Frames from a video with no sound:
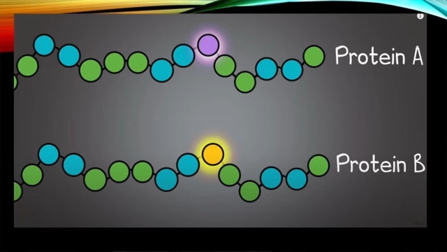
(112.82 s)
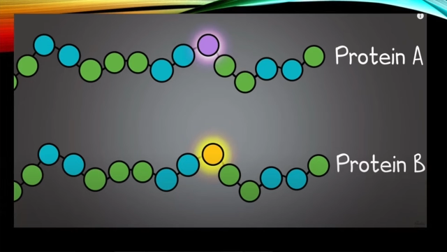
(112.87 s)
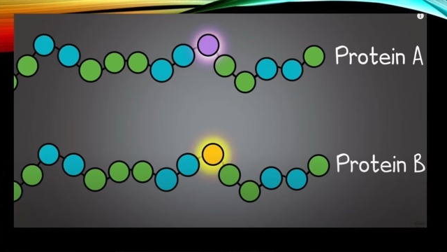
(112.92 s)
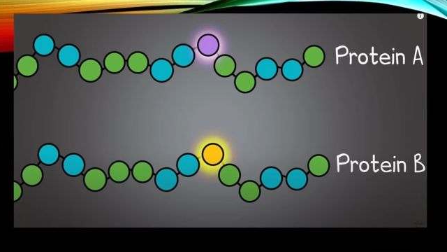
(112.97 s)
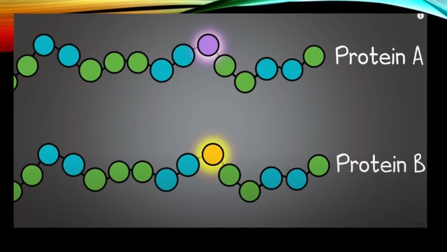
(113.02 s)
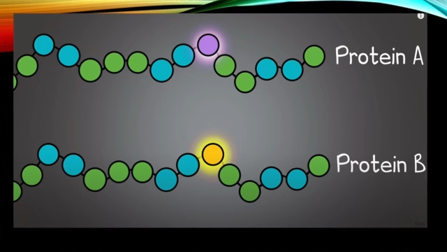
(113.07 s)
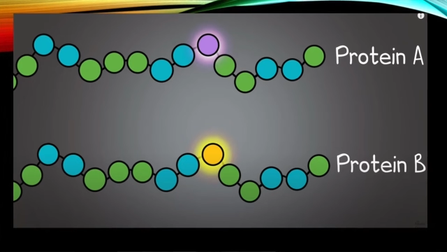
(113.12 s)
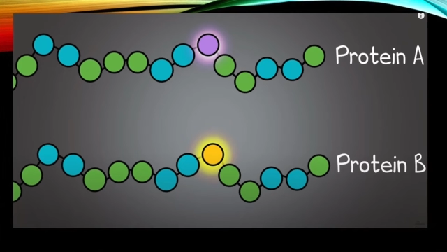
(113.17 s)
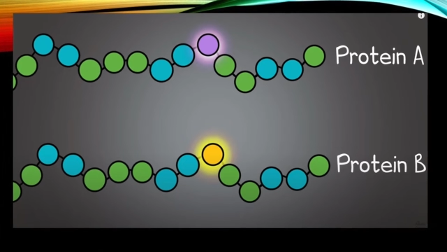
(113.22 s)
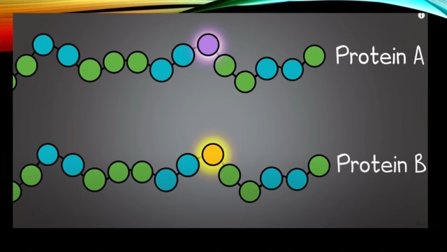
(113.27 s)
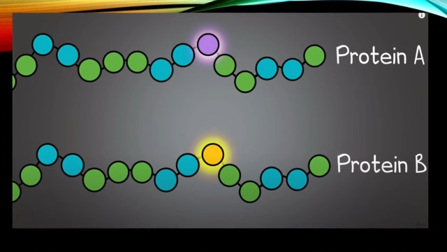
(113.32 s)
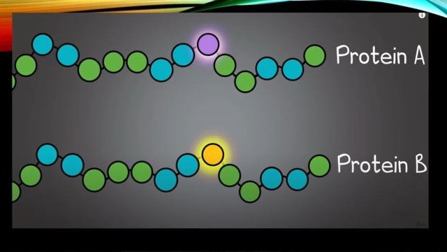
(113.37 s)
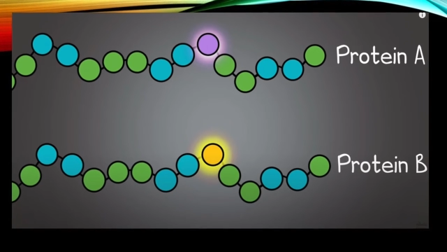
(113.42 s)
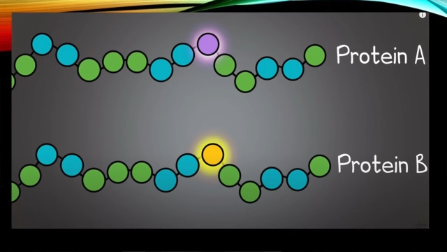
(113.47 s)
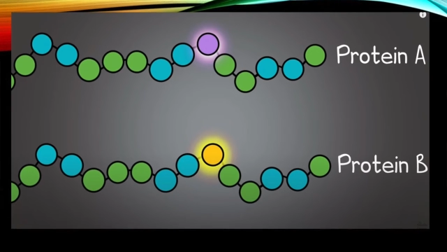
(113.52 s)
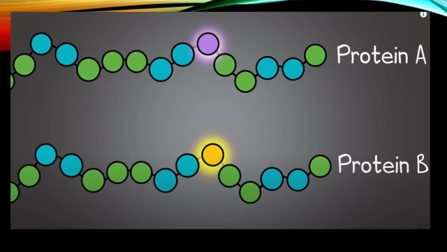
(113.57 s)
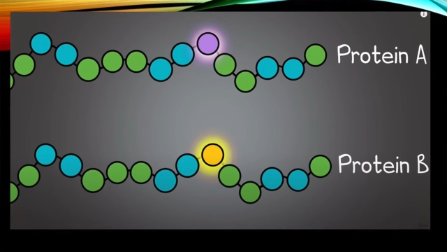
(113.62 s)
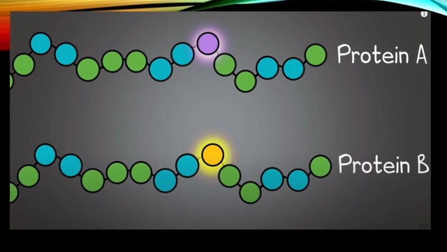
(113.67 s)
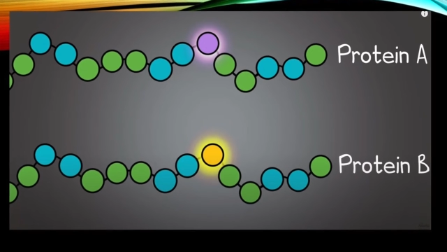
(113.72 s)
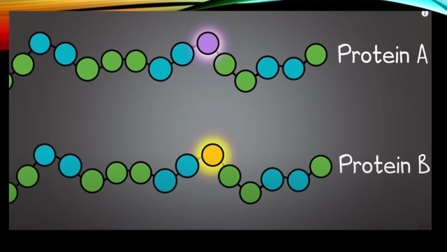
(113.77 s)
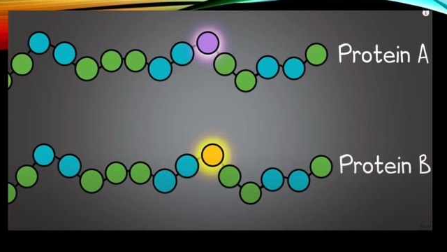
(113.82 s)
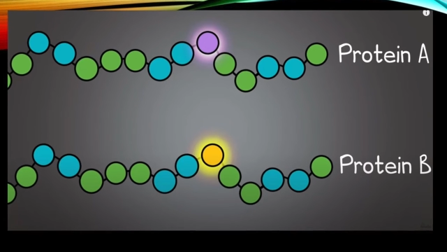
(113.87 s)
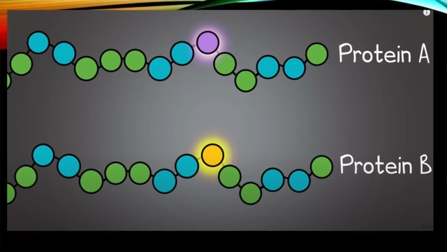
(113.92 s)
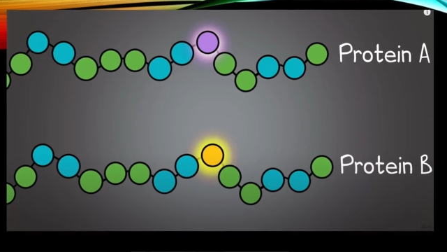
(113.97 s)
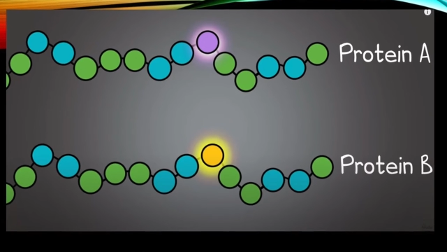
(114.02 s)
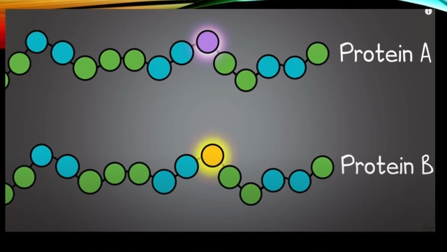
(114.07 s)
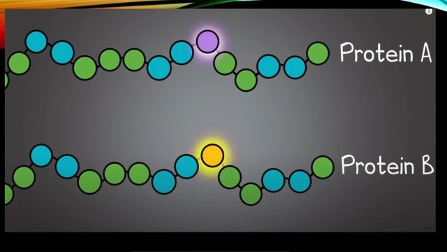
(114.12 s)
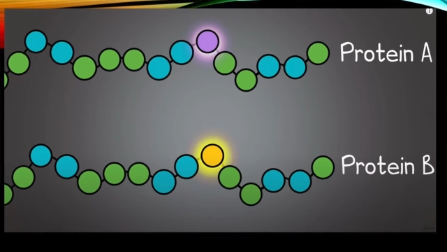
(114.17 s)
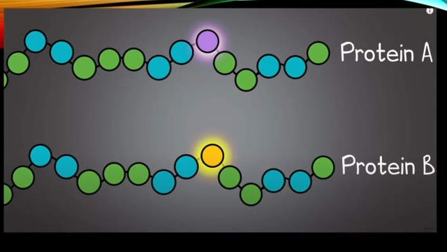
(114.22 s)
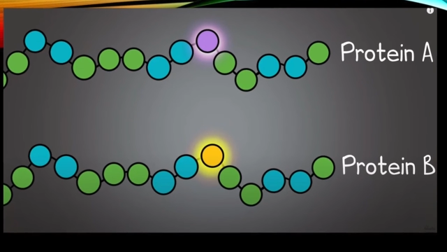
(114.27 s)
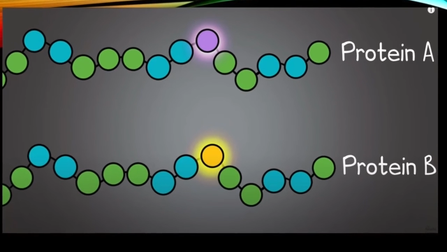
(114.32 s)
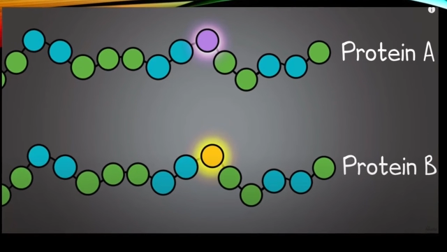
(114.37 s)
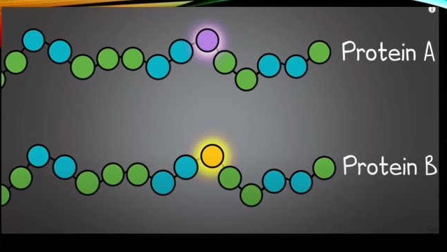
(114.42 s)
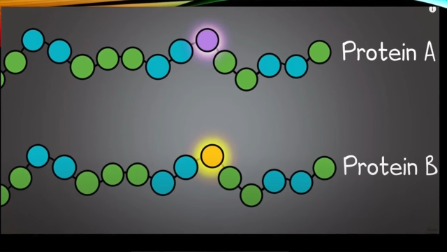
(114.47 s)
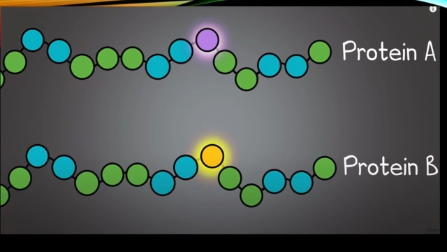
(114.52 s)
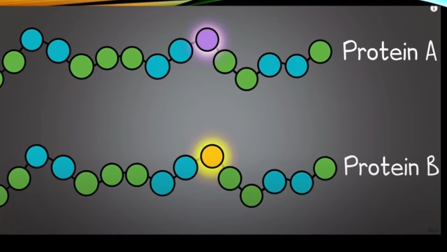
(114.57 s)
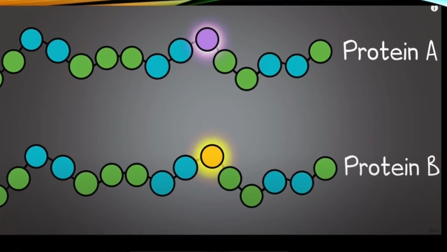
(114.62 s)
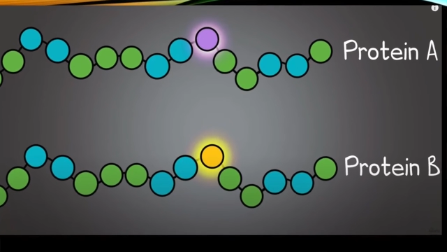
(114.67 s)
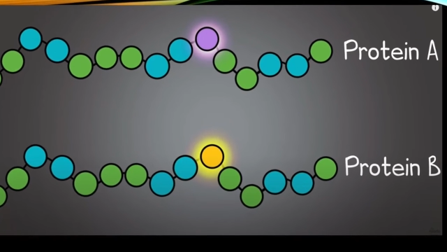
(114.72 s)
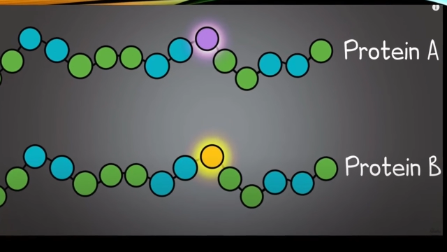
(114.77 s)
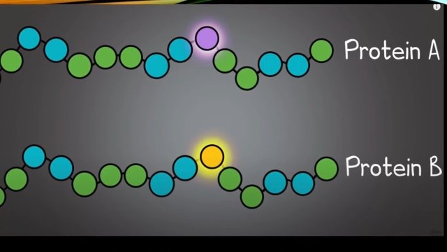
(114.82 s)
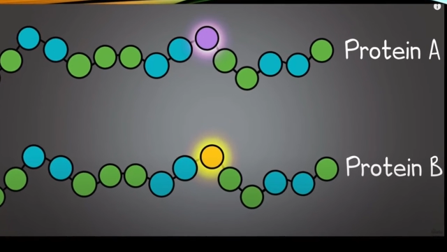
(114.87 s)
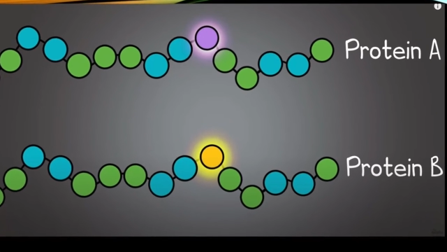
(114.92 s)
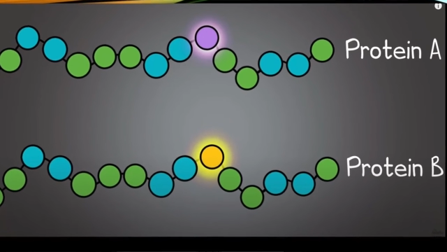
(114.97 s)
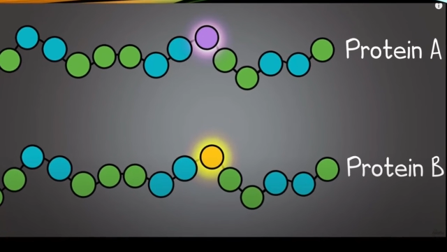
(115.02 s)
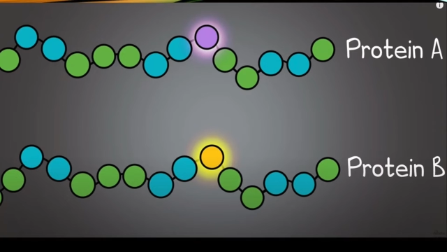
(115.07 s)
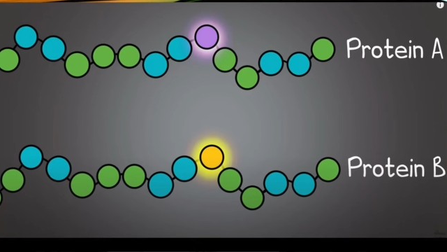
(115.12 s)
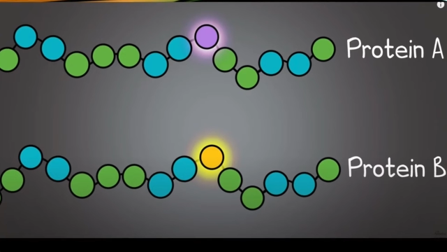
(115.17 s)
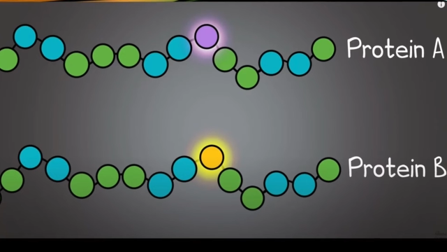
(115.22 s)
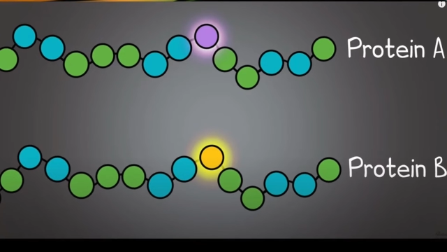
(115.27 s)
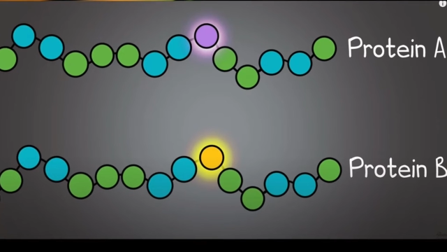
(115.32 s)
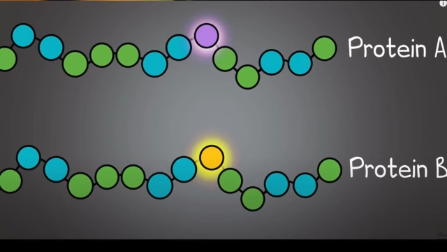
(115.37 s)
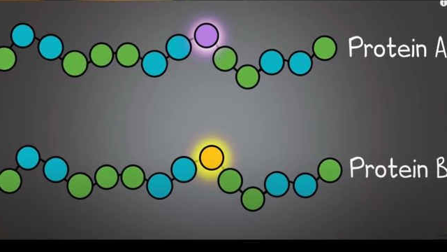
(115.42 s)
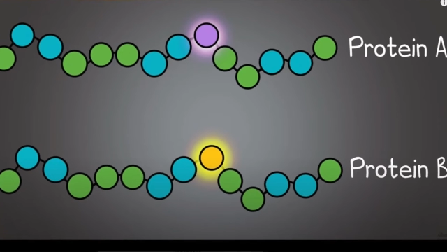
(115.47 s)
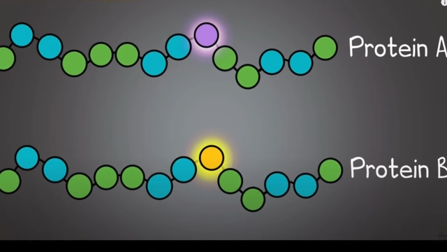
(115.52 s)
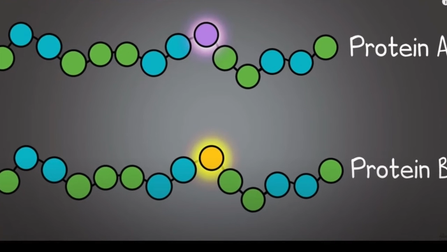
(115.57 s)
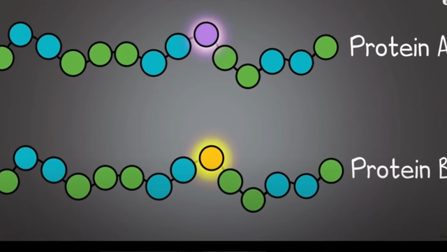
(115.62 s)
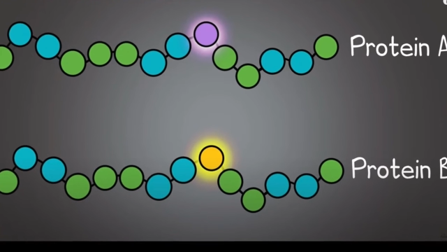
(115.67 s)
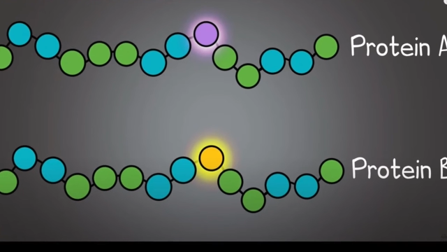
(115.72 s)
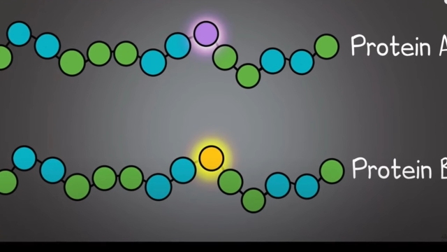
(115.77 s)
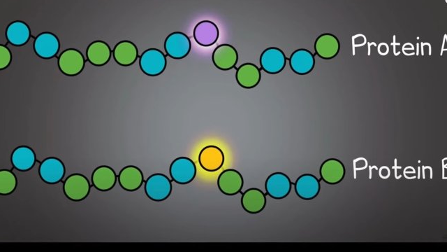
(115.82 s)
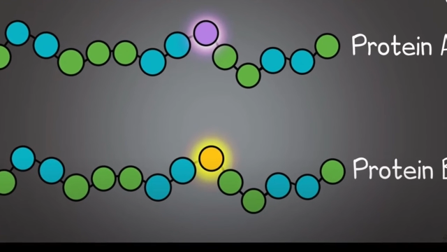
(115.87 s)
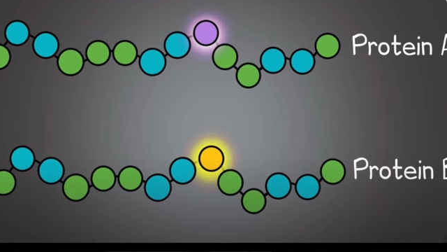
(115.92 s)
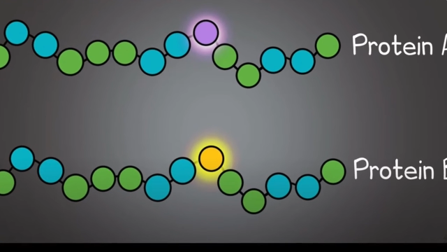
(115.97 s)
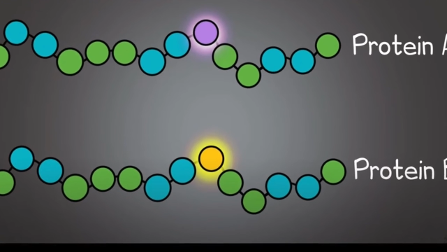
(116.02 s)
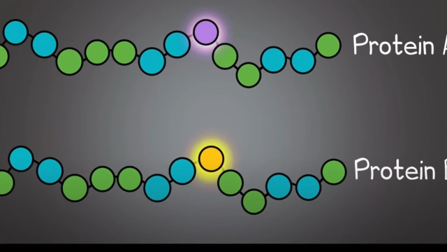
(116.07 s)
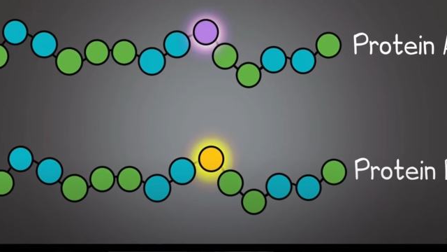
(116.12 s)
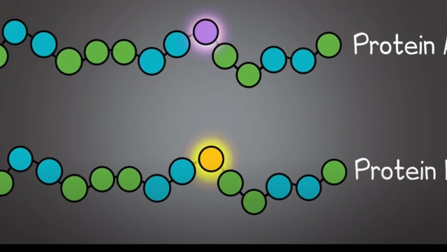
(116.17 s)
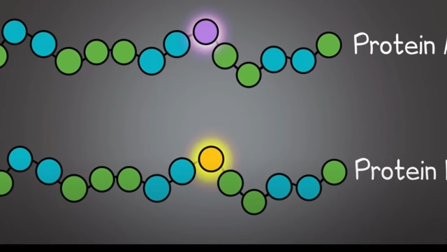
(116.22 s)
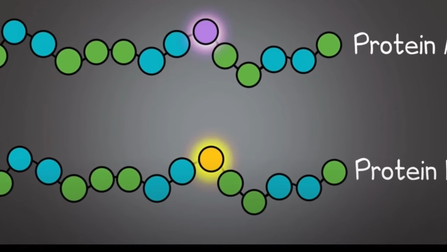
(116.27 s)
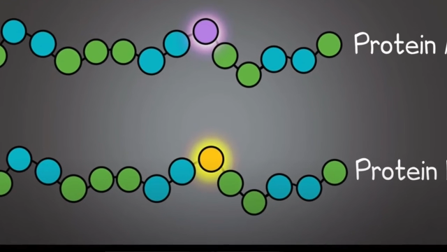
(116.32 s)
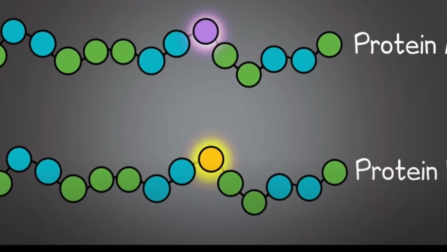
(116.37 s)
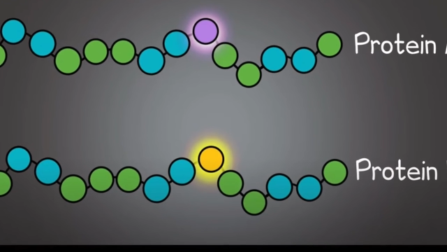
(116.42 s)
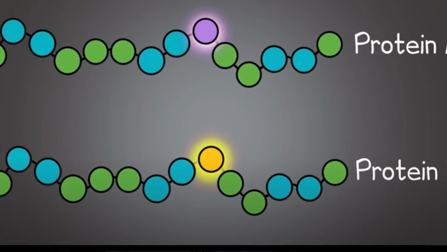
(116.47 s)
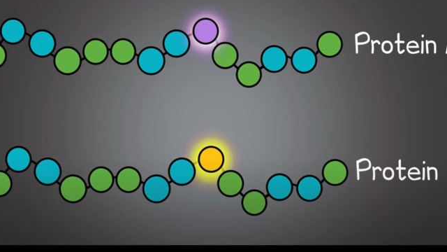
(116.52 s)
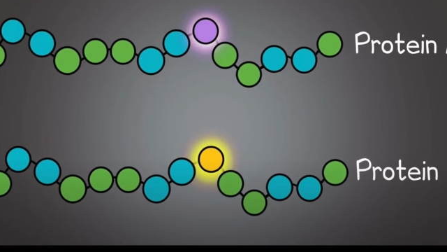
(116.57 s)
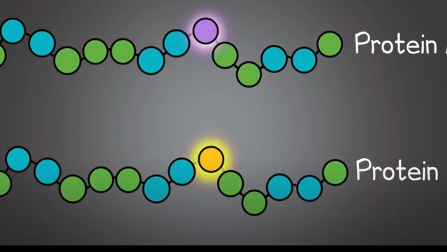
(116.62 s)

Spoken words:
(no speaker visible)